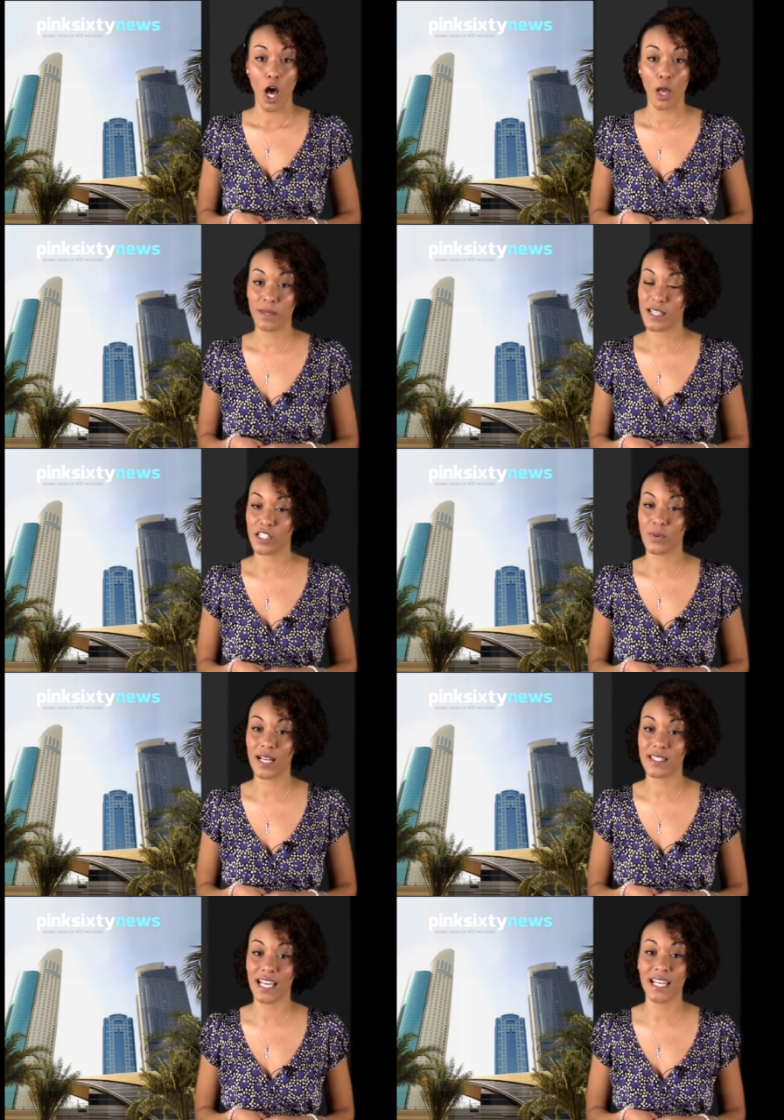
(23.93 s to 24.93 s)

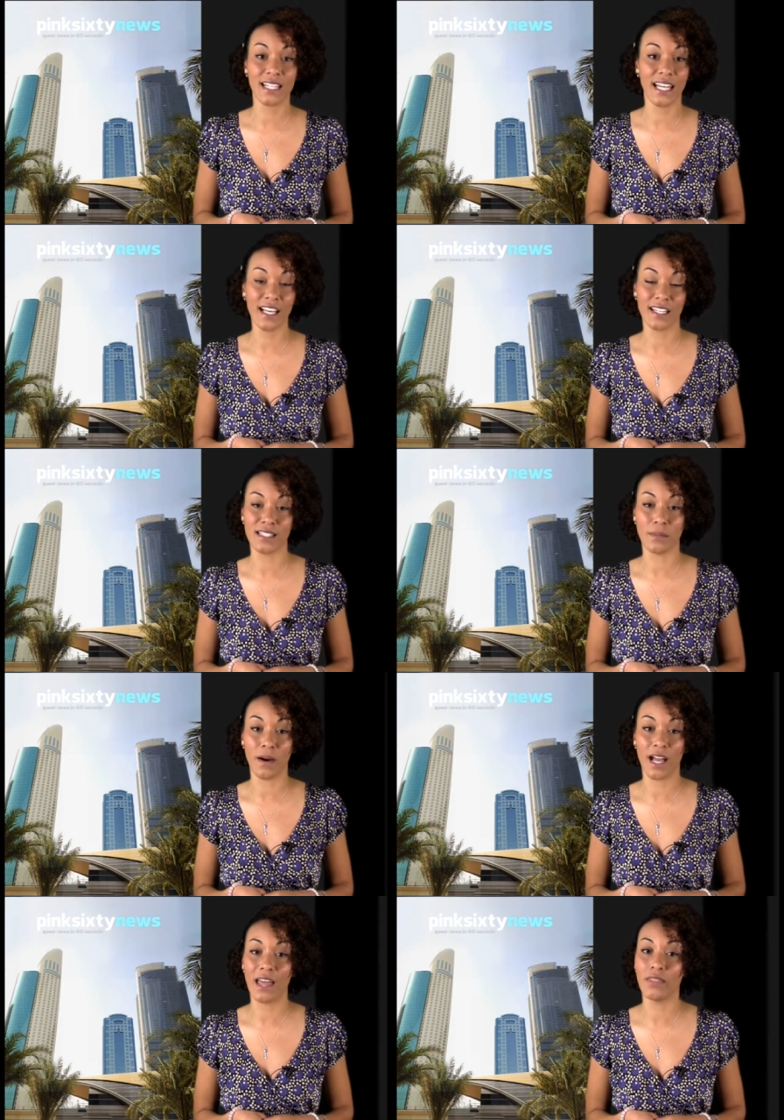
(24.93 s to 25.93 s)
Homosexuality is illegal in
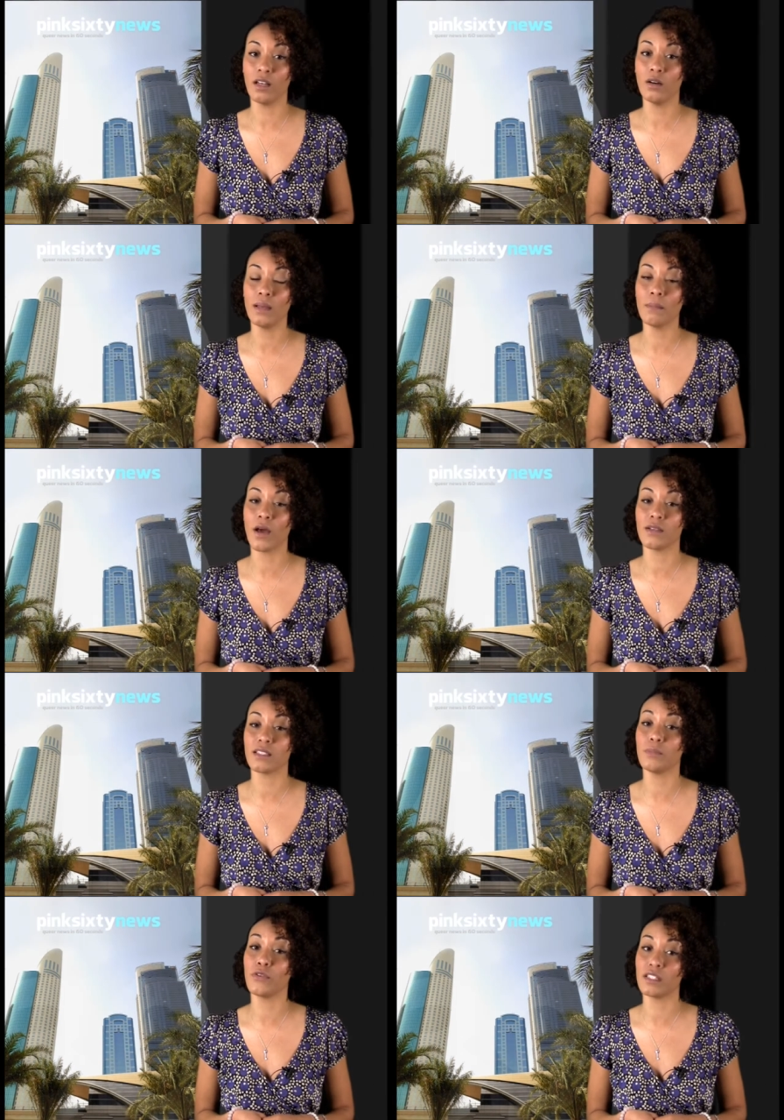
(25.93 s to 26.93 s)
Dubai, and the law
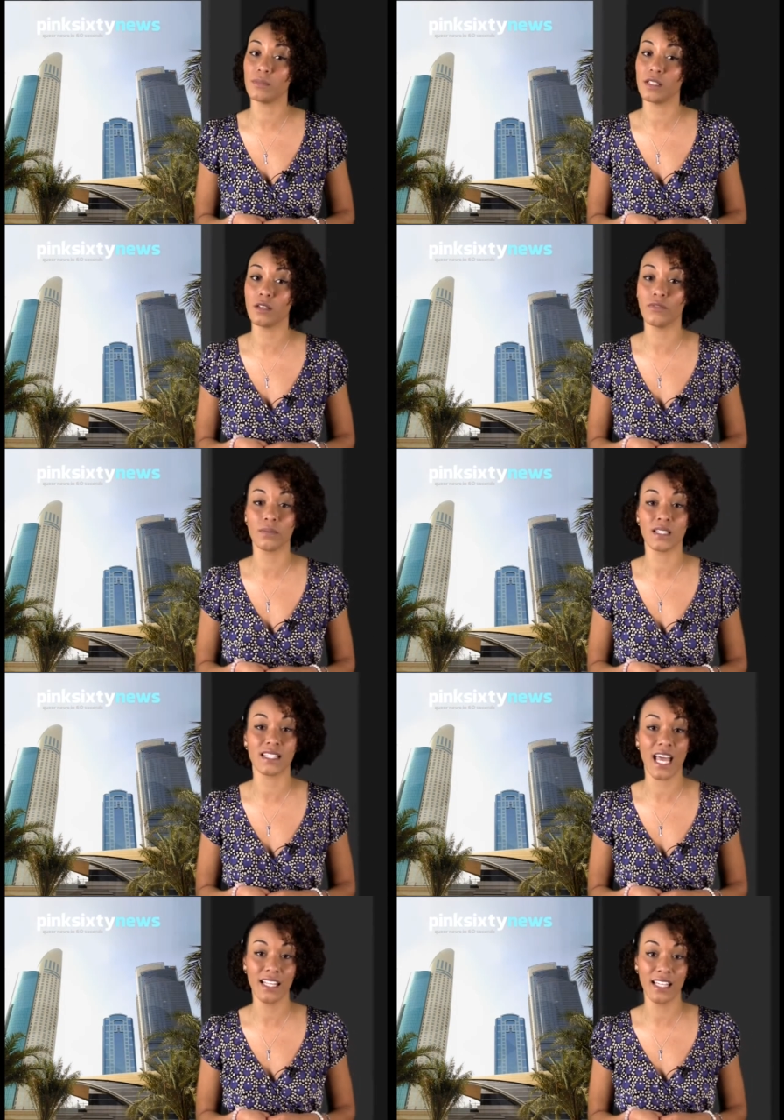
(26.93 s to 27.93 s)
imposes imprisonment of up to
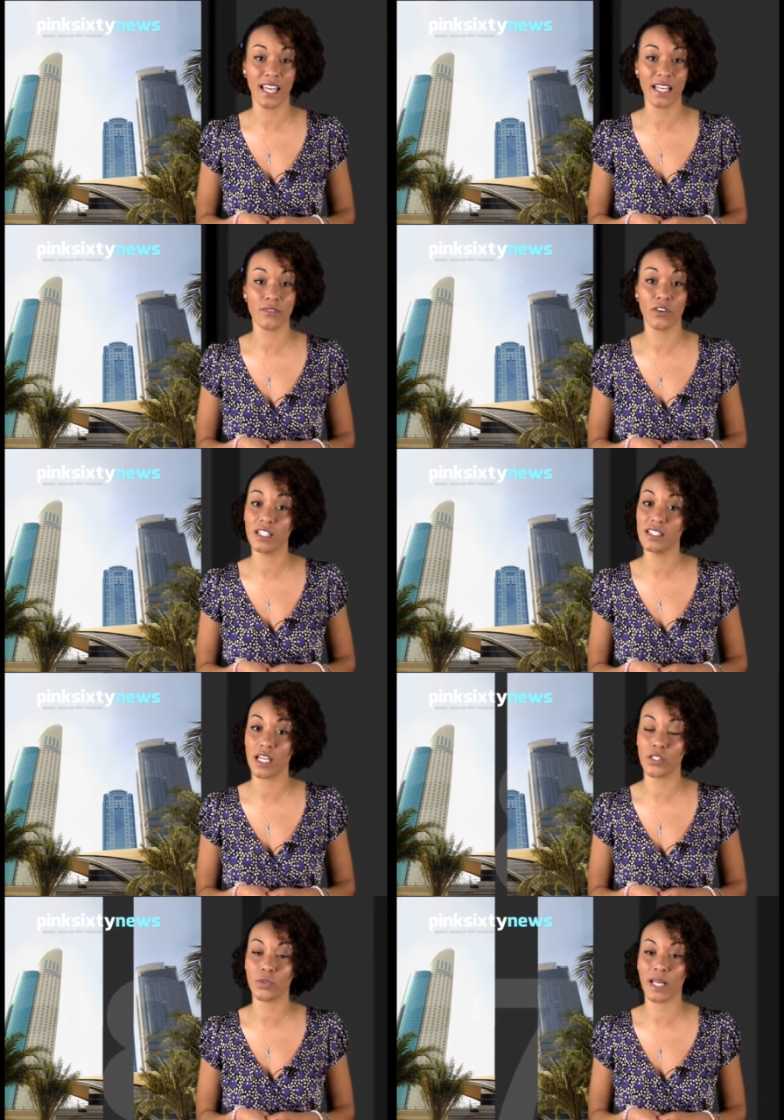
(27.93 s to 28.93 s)
10 years for
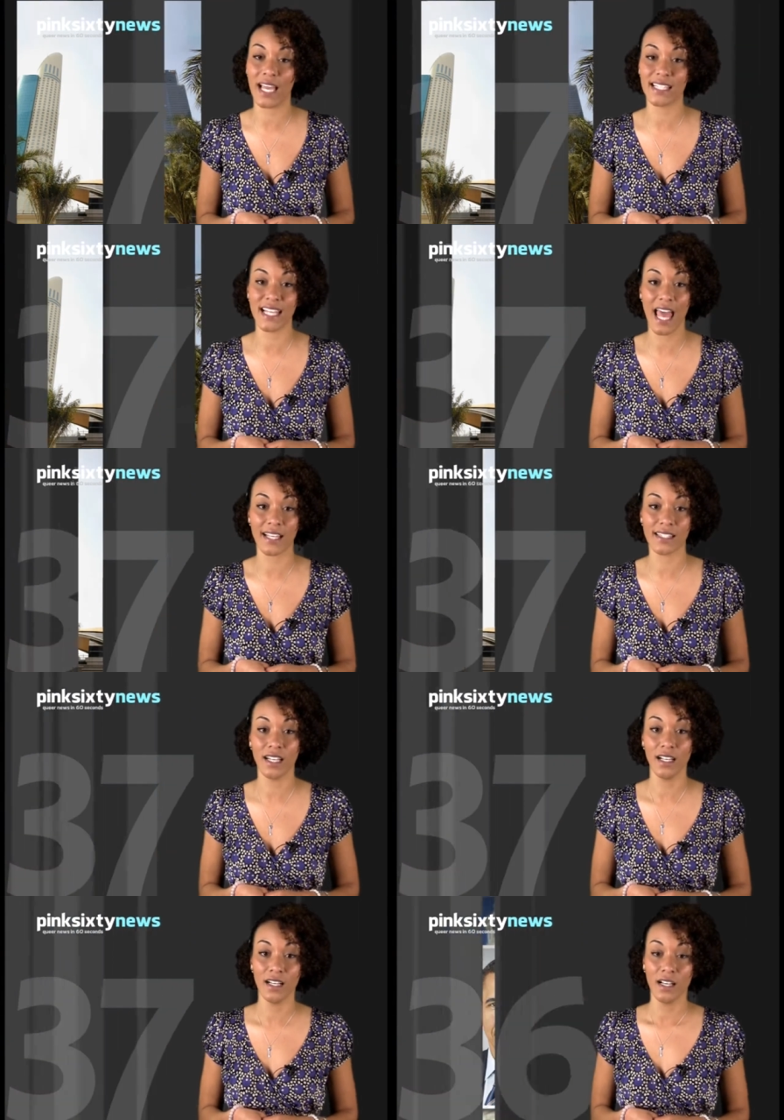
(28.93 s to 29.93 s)
consensual gay sex.
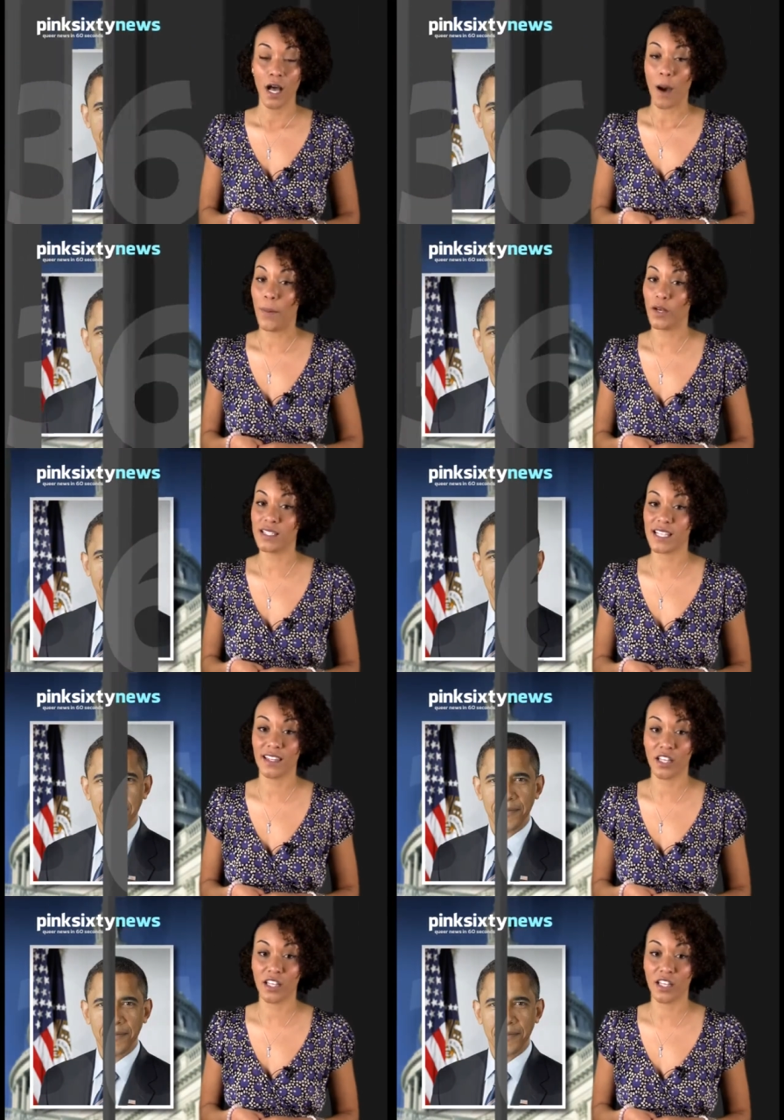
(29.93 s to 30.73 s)
A policy in